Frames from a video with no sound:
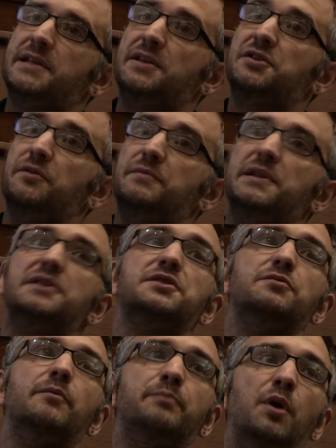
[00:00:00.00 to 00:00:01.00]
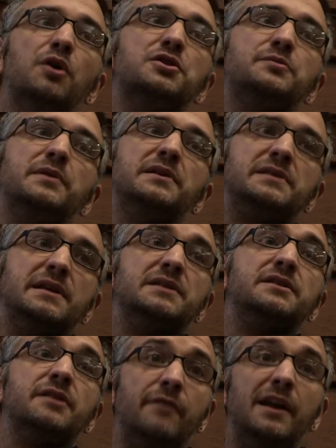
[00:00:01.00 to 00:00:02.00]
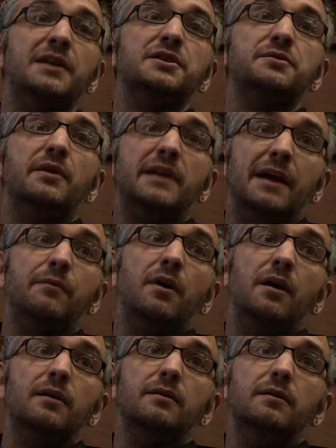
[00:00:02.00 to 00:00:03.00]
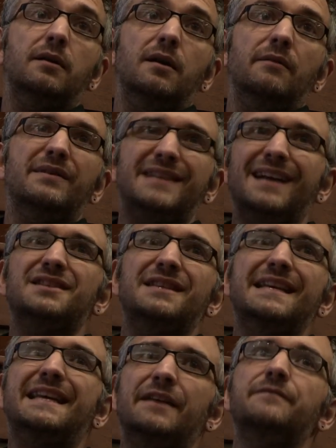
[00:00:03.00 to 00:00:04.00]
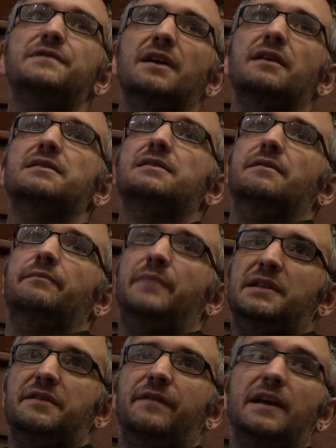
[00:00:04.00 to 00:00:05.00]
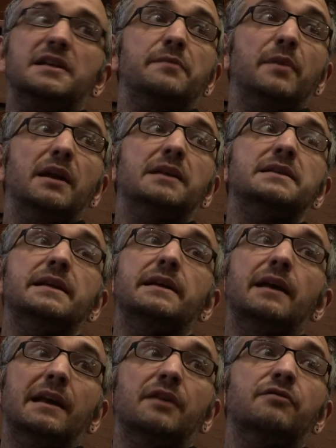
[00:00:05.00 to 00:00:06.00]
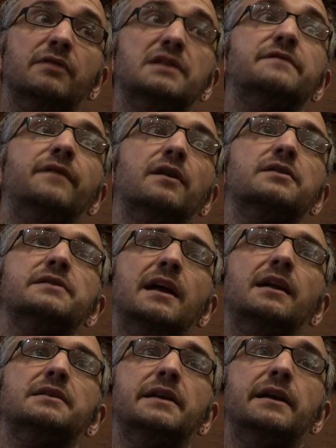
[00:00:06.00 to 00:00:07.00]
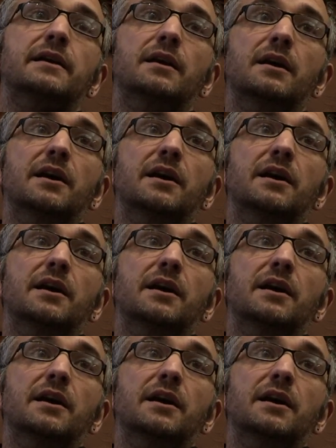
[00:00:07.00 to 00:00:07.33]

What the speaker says: of systems into a box which sits directly into our network, which actually gives us better flexibility and increased functionality